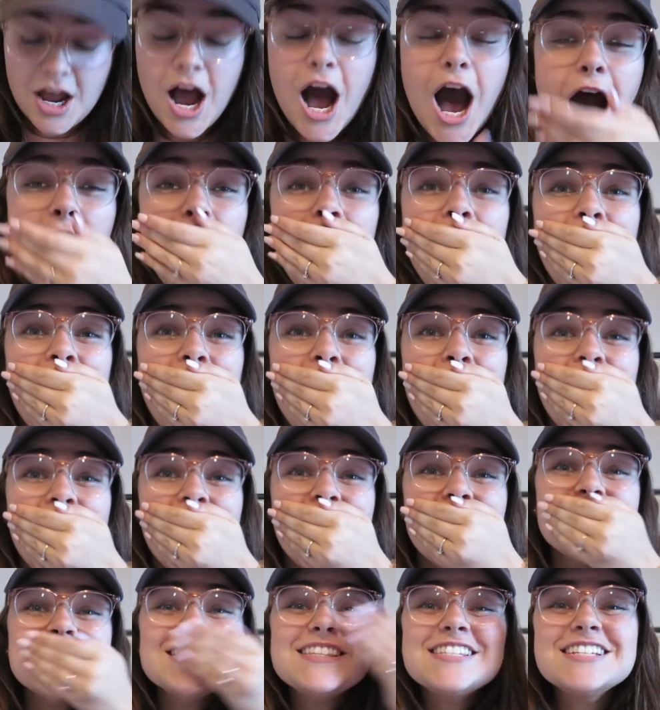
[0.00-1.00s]

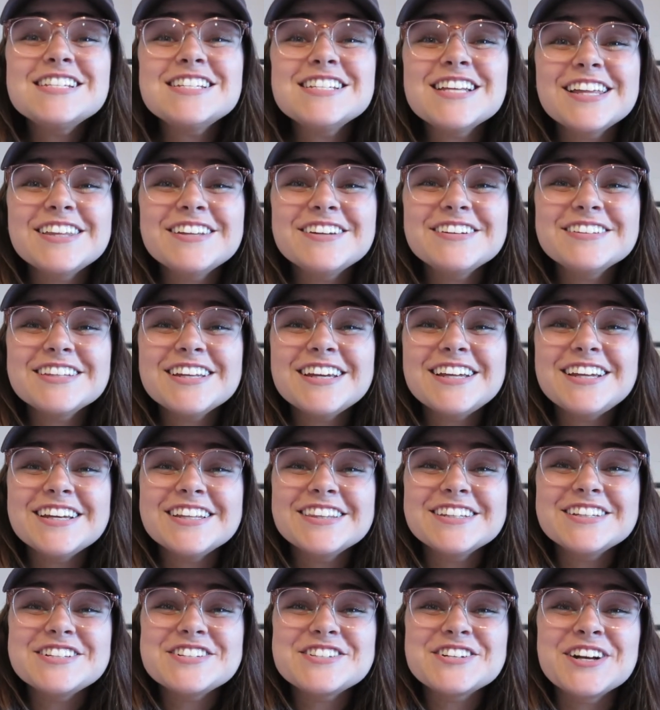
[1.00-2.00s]
It's another Lady
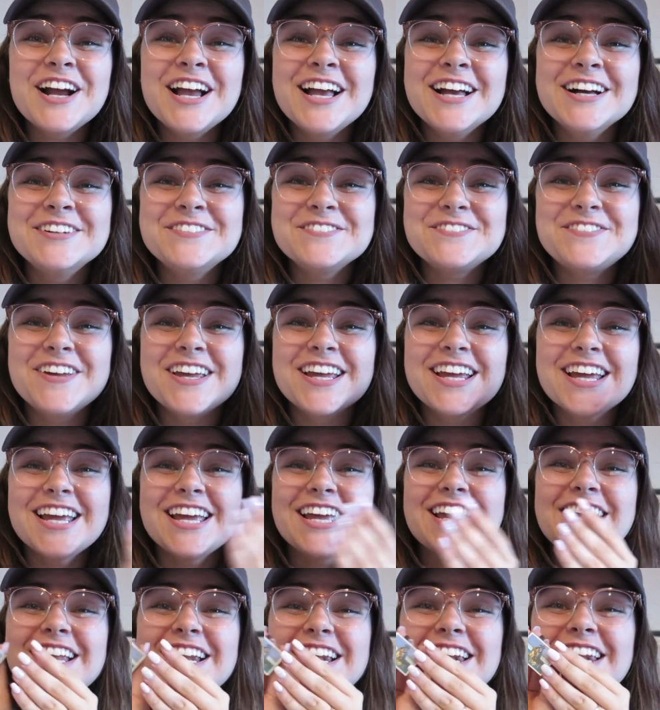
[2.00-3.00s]
and the Tramp
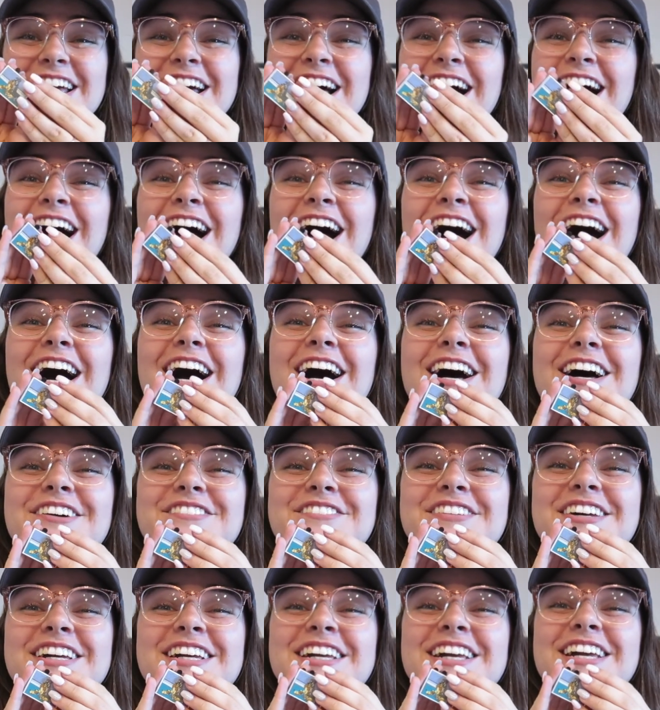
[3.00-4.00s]
pin! Oh
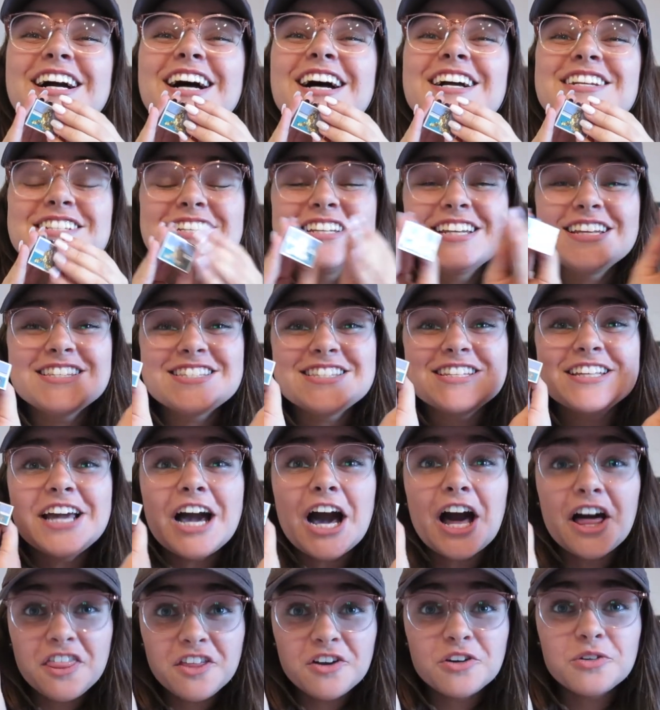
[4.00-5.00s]
my gosh, and it's the
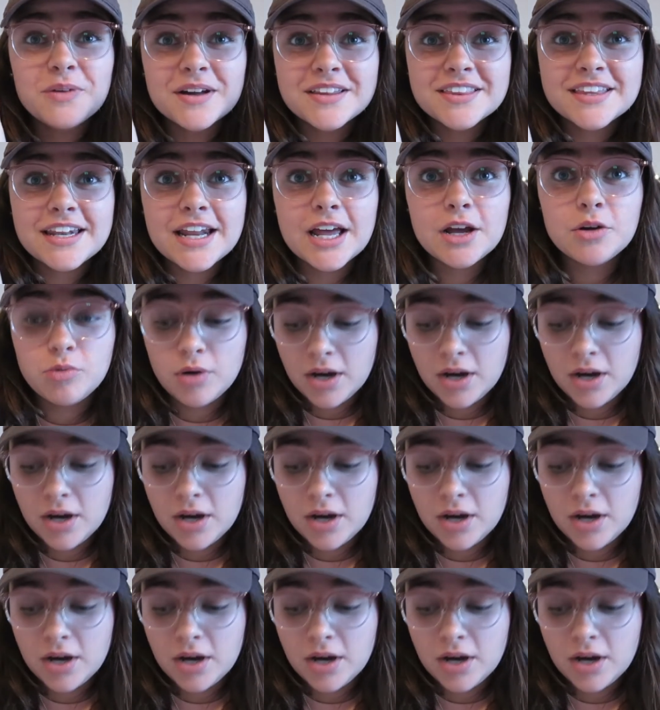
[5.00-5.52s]
other one that I